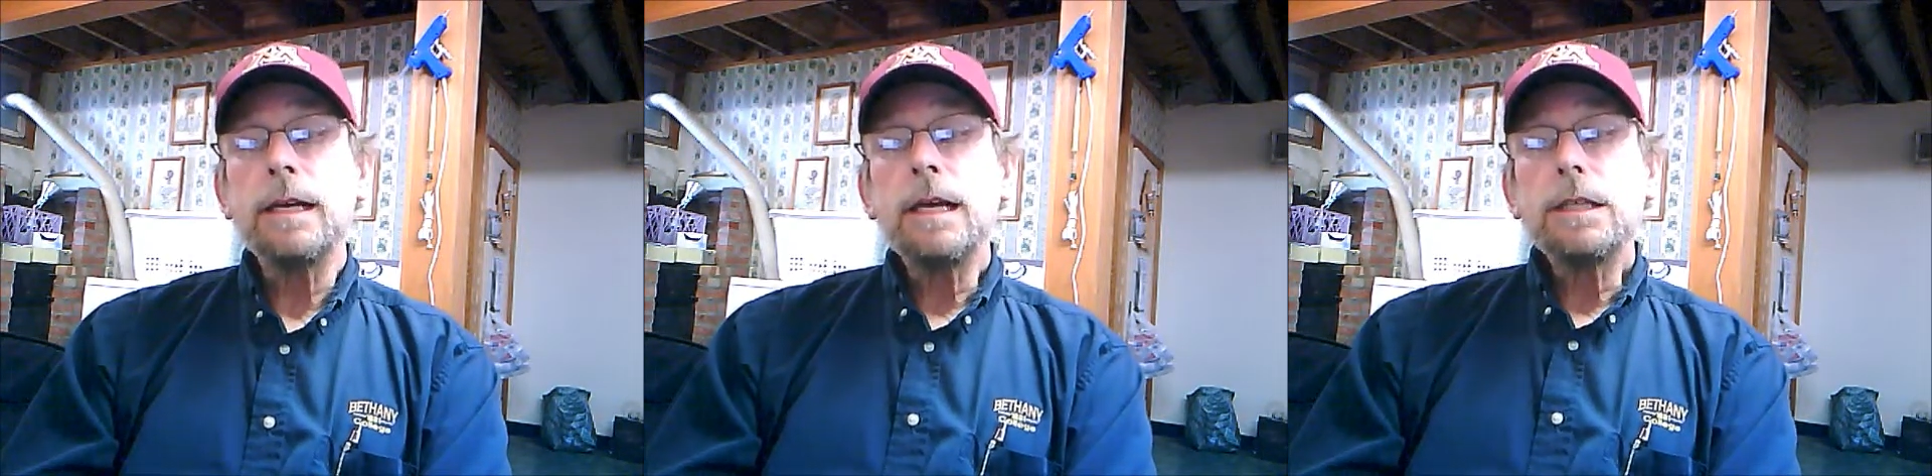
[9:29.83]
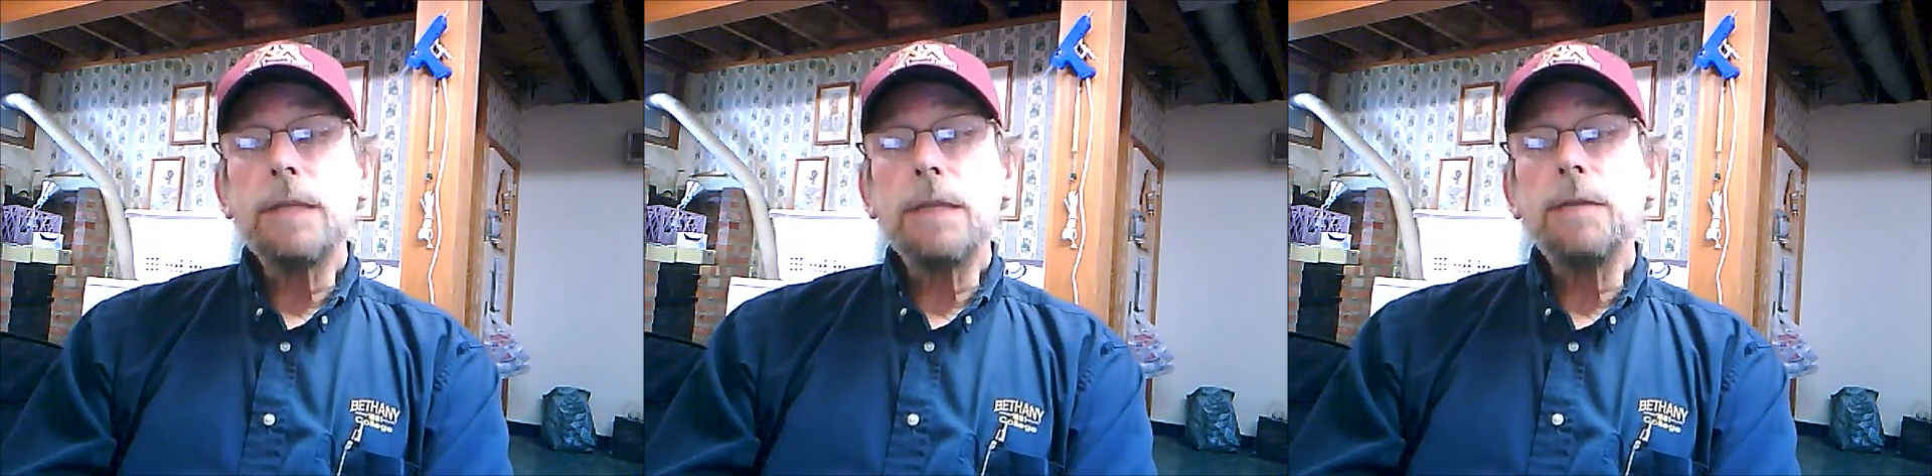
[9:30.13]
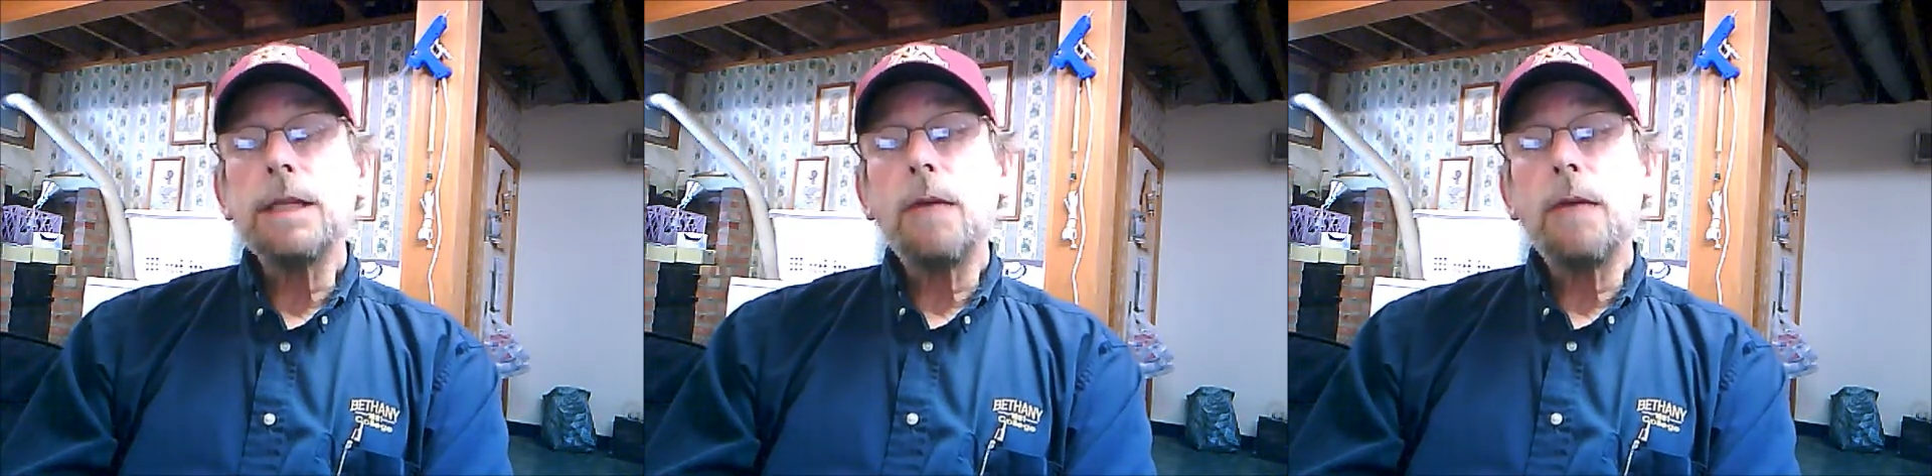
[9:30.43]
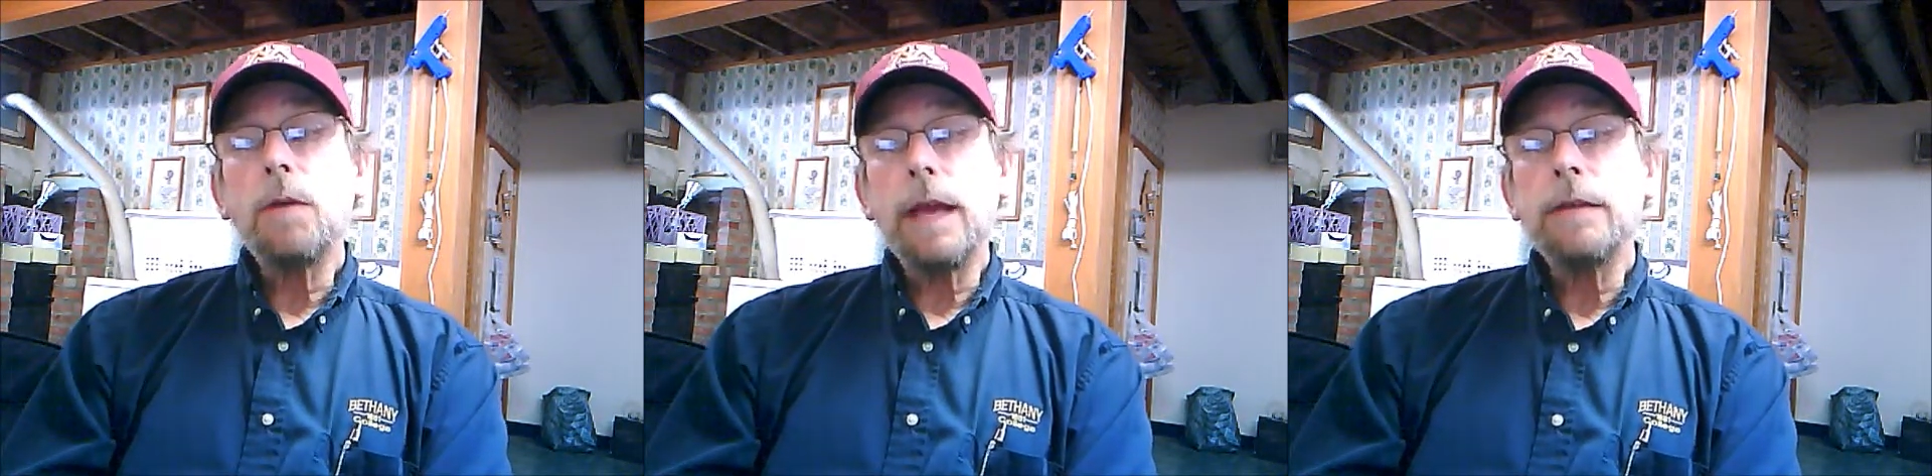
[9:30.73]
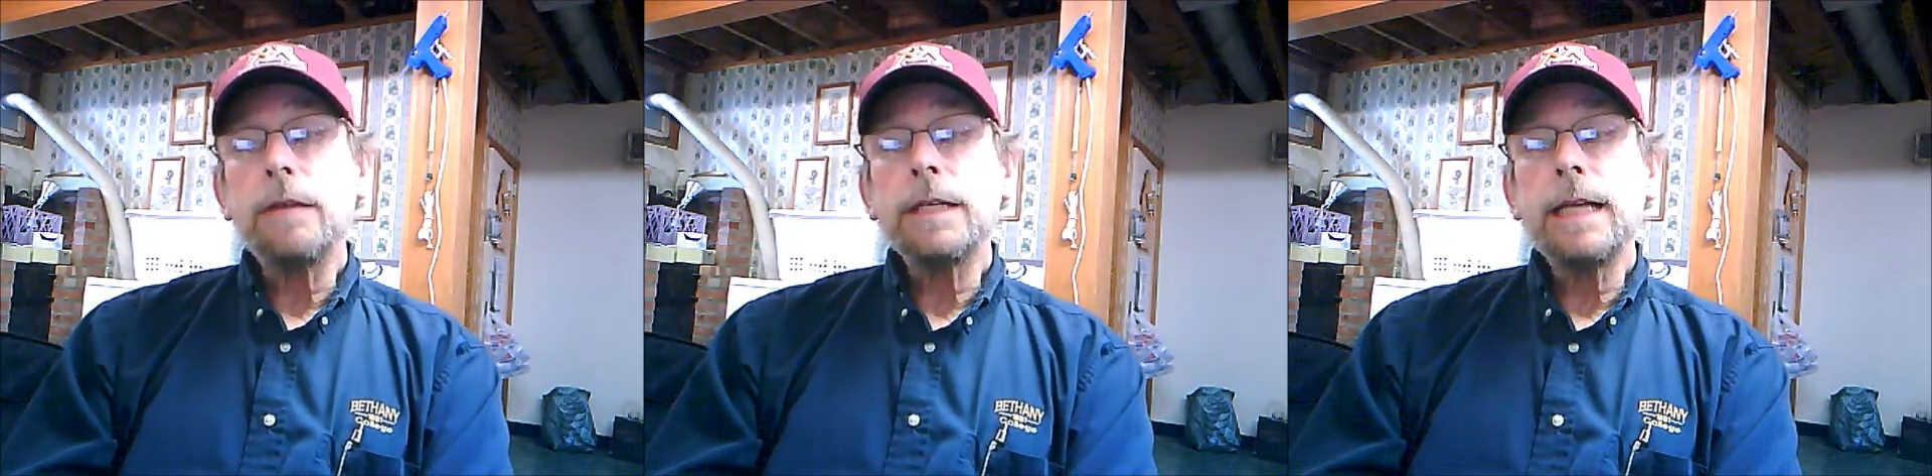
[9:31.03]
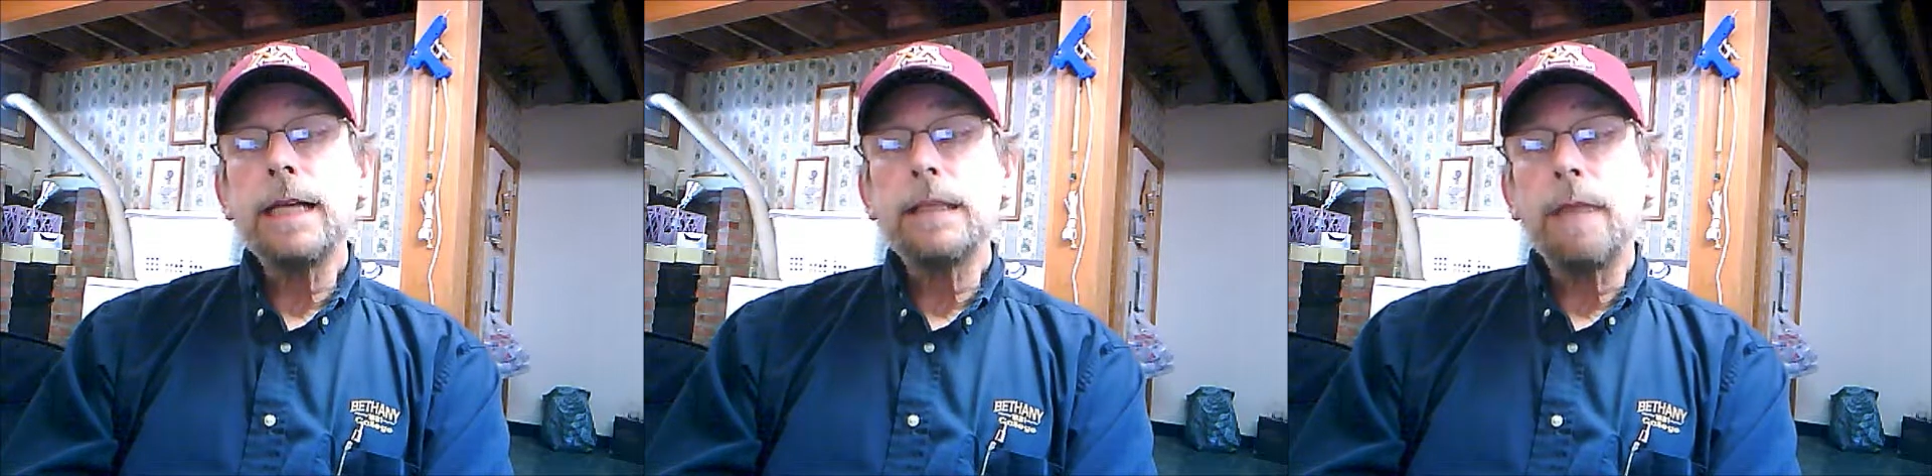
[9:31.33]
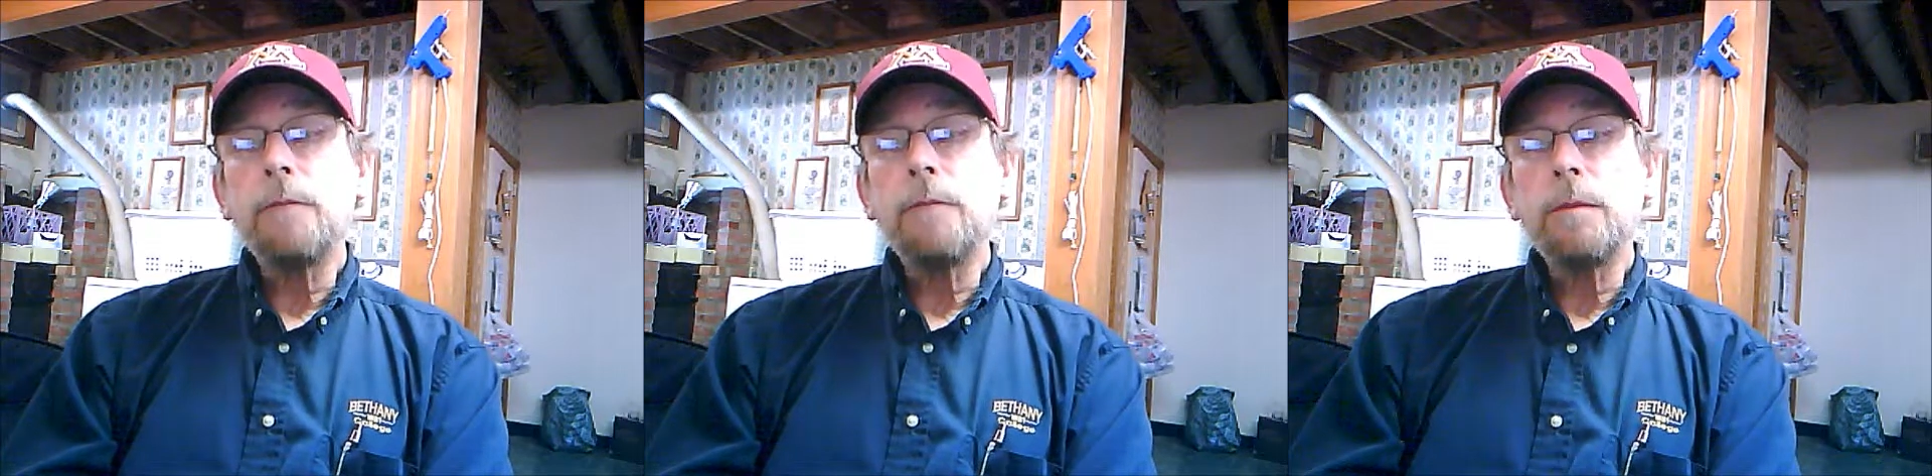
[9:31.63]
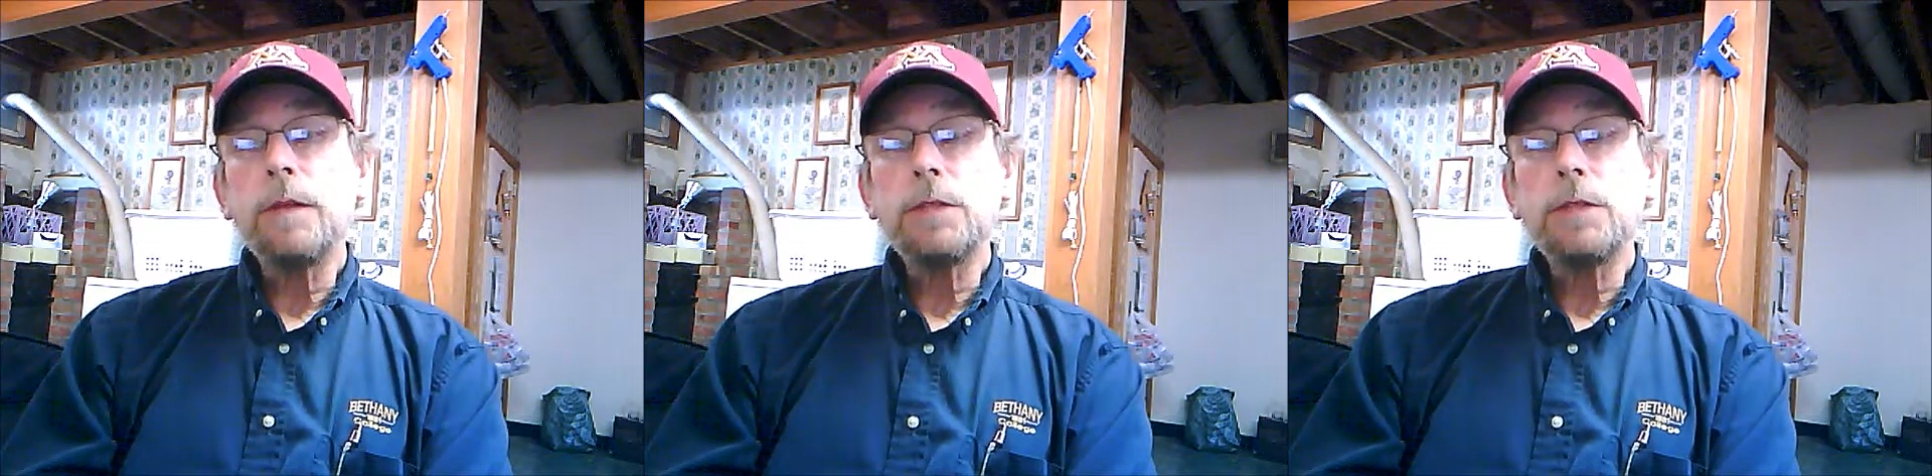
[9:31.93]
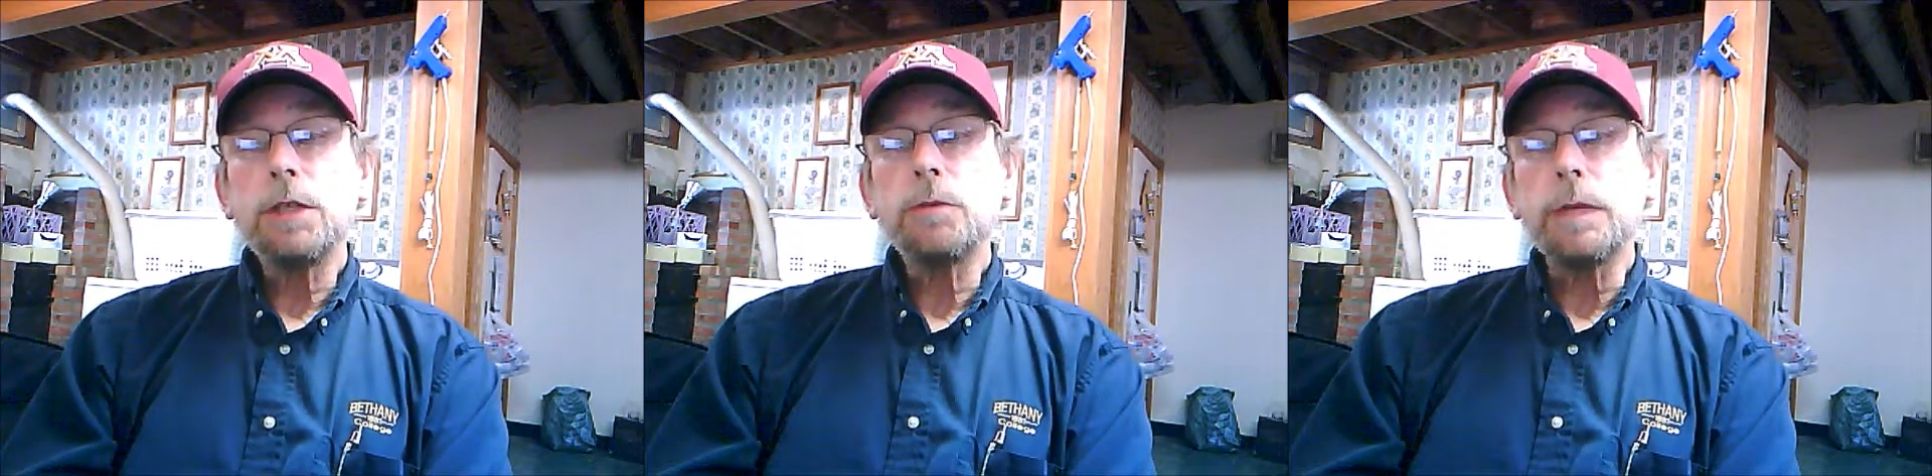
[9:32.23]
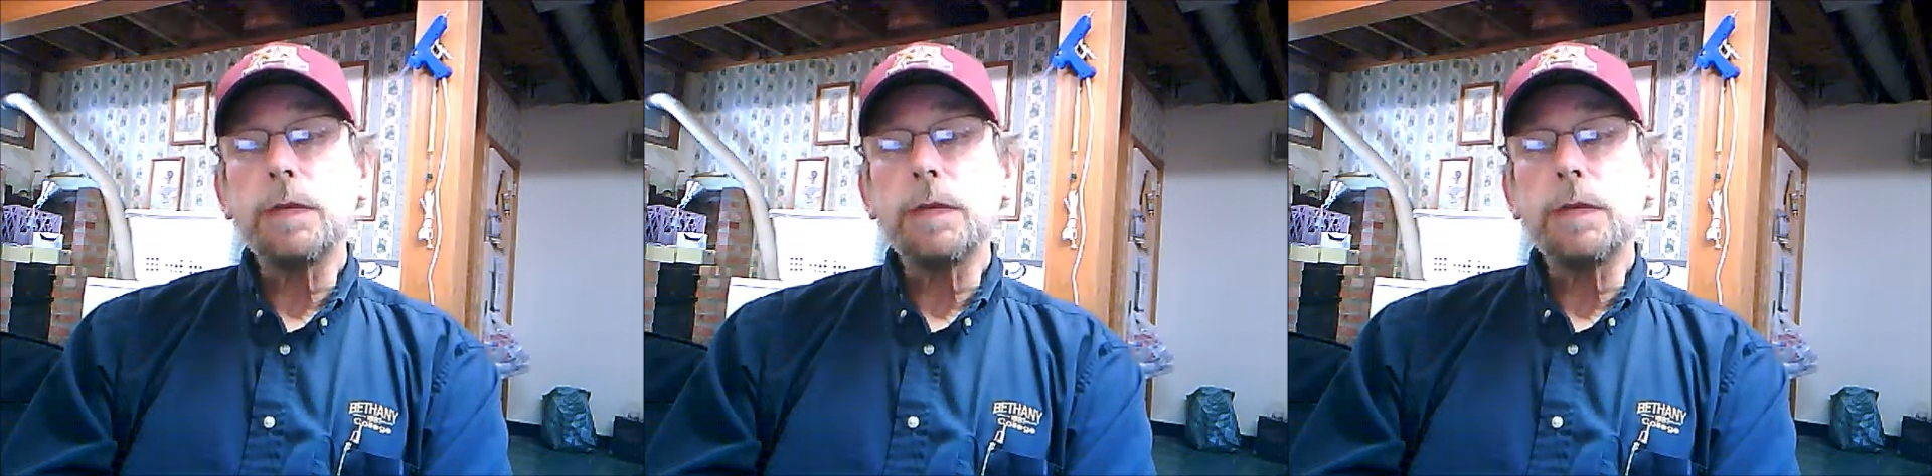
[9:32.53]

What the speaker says: something that will alienate them from their children.